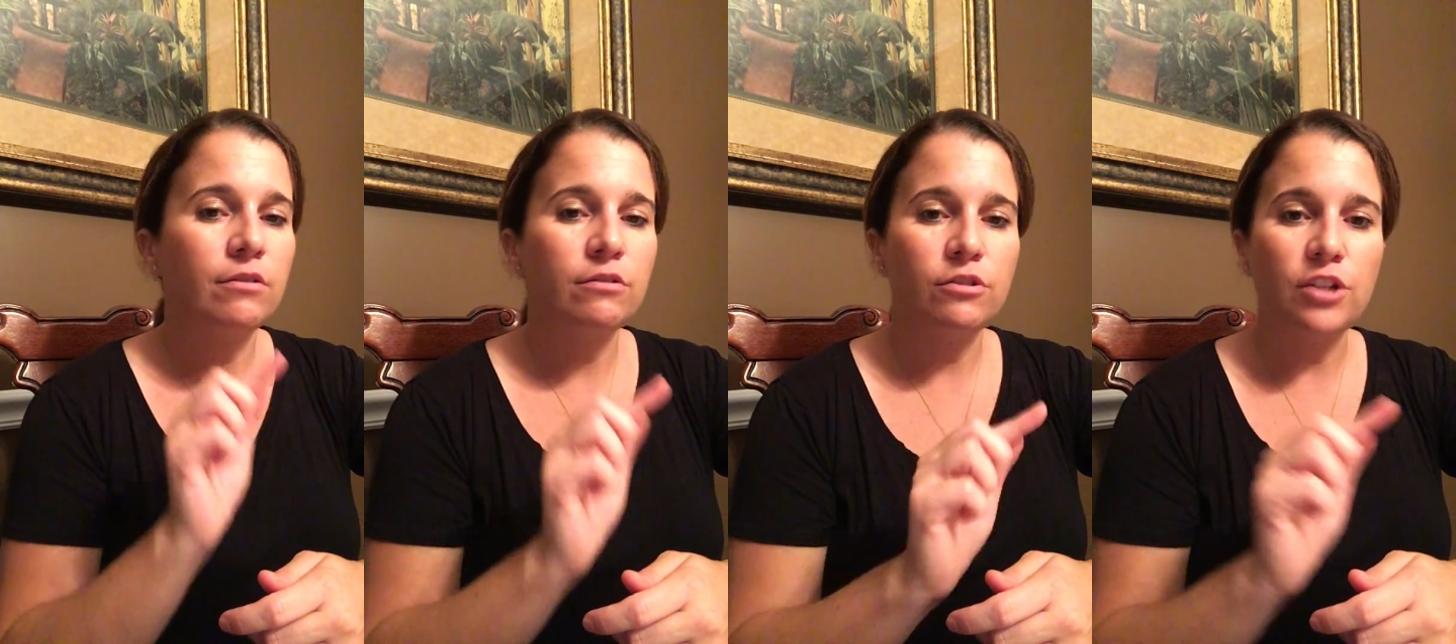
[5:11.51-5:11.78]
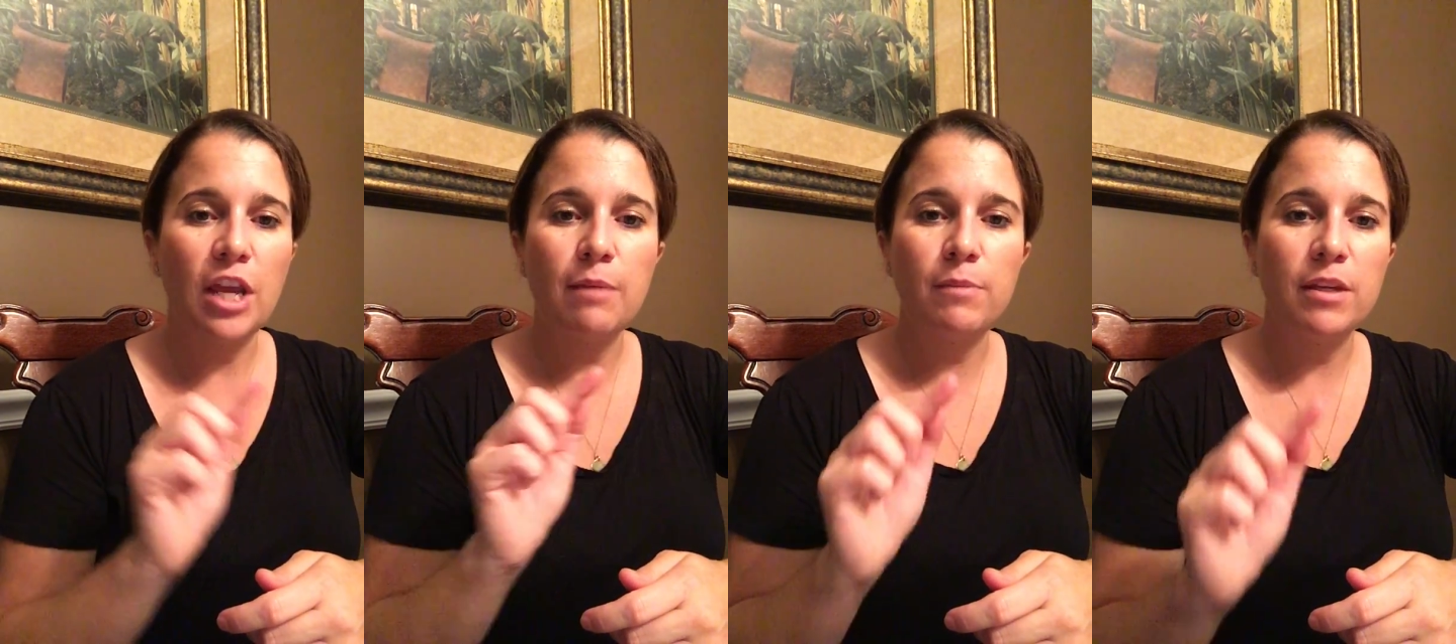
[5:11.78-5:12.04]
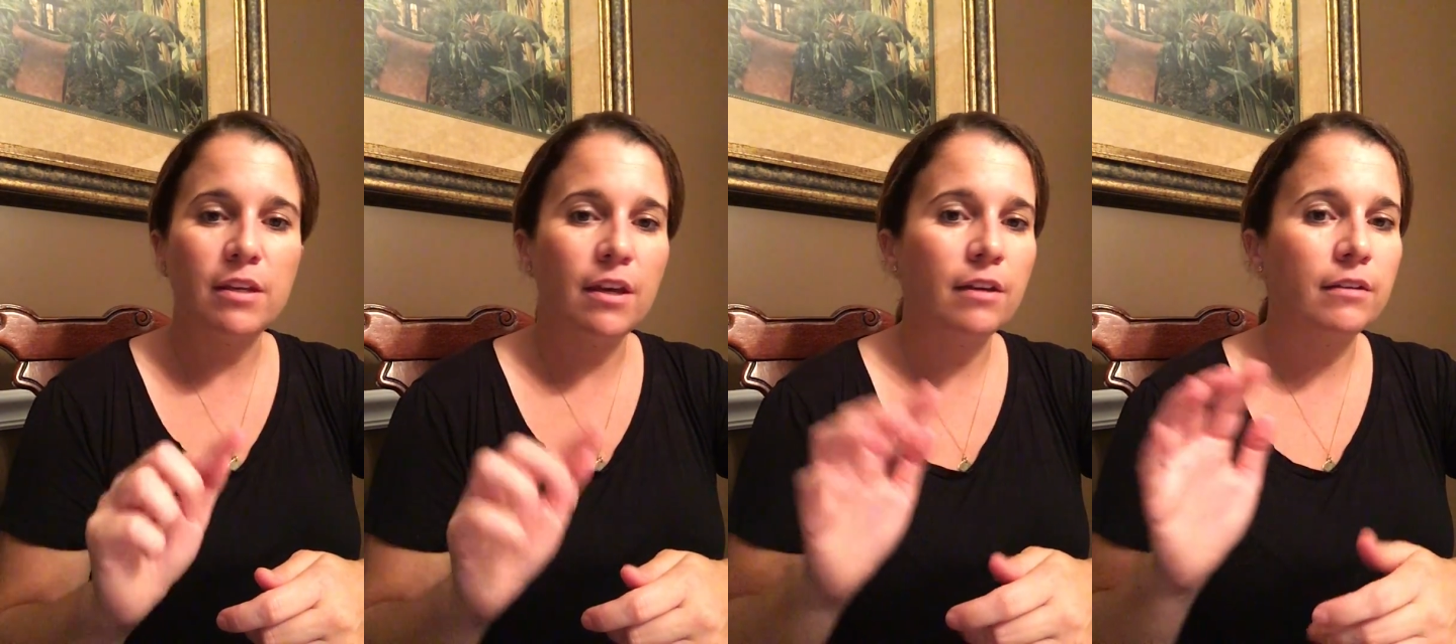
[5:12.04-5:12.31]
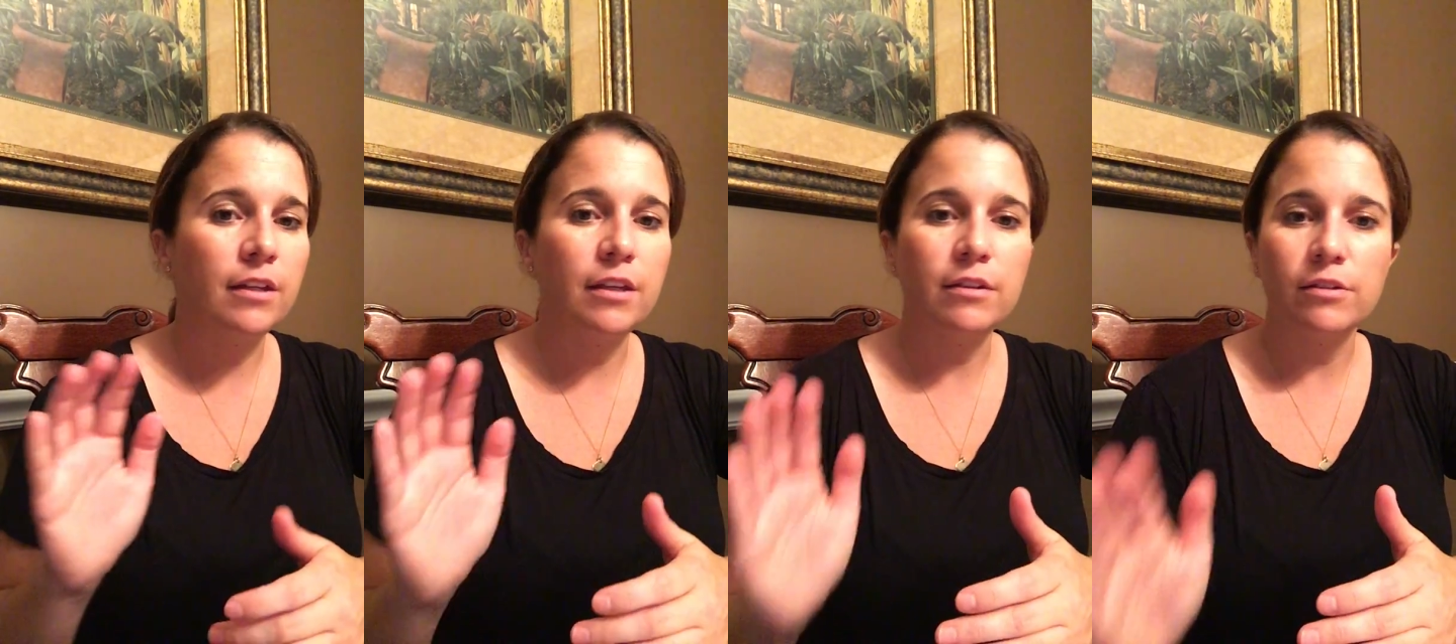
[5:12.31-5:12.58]
Jamie
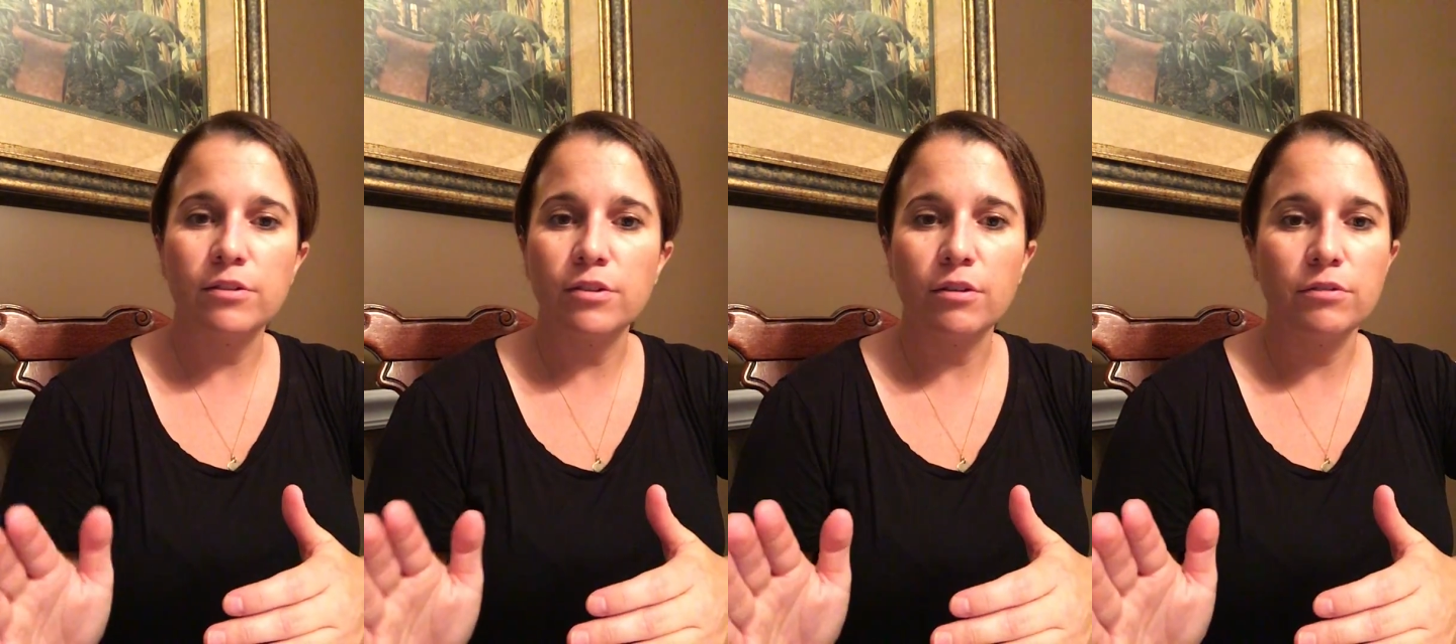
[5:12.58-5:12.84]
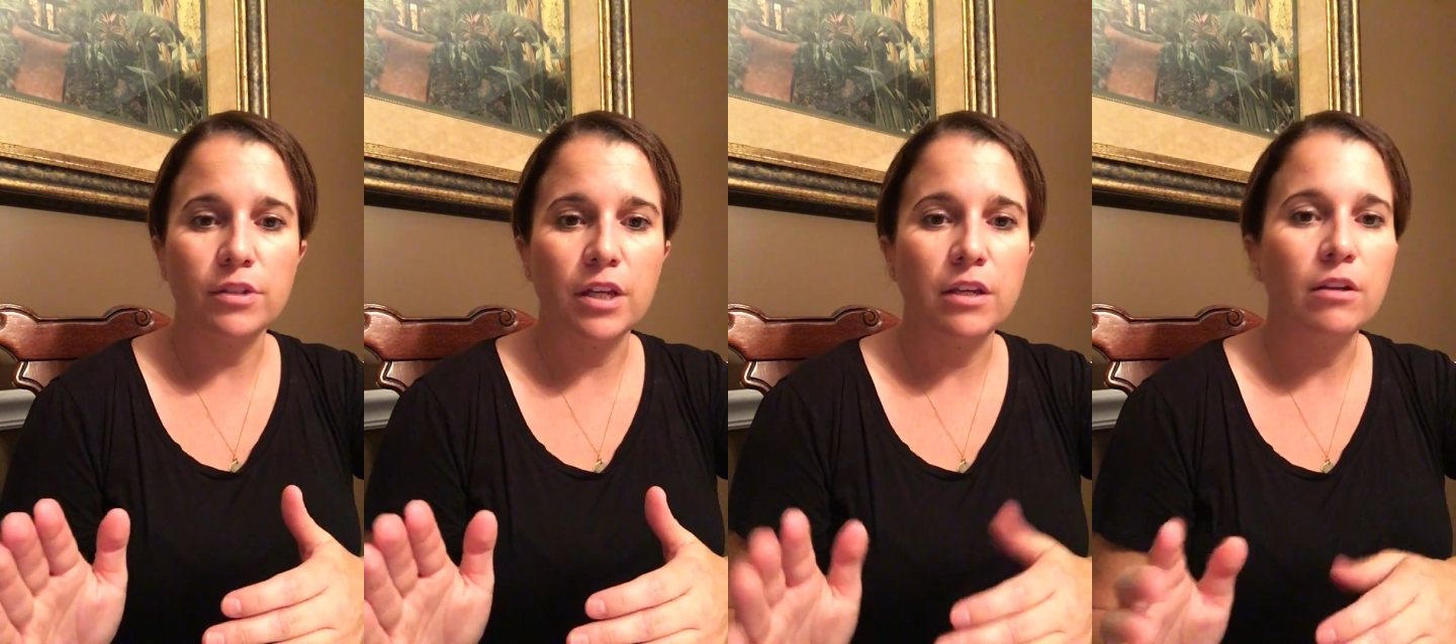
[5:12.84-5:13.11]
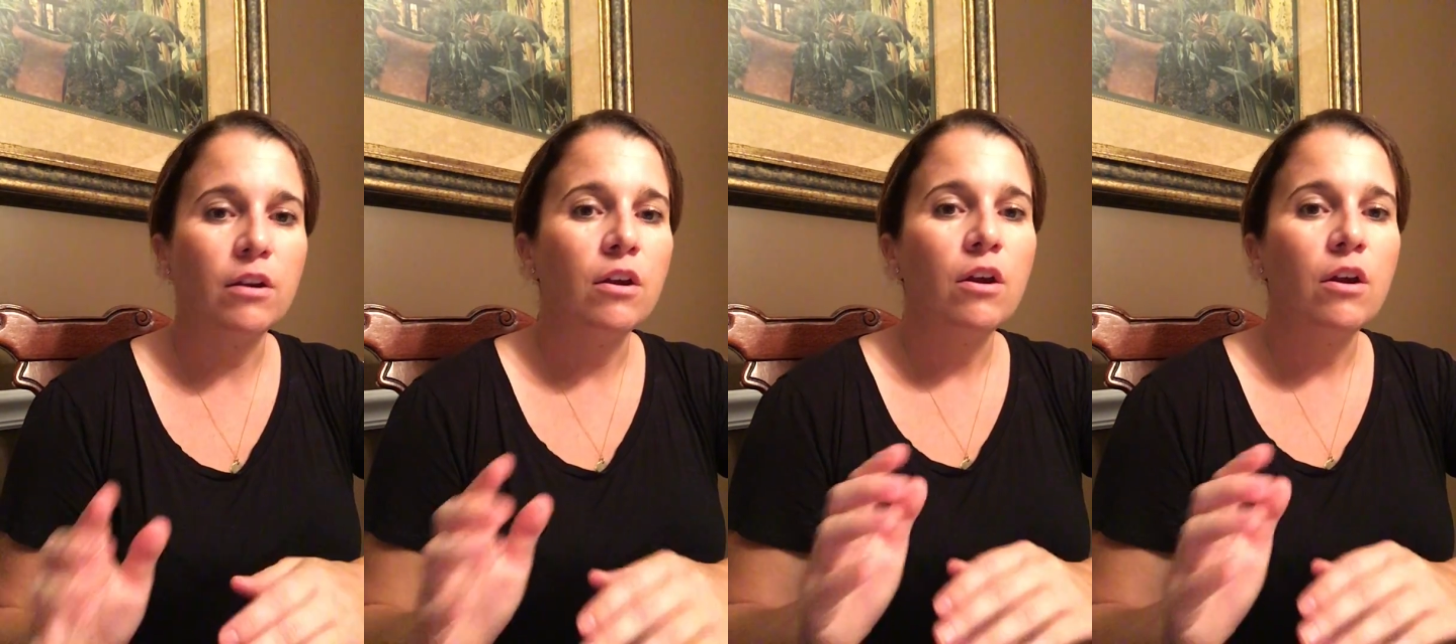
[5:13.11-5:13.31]
Kelly Consulting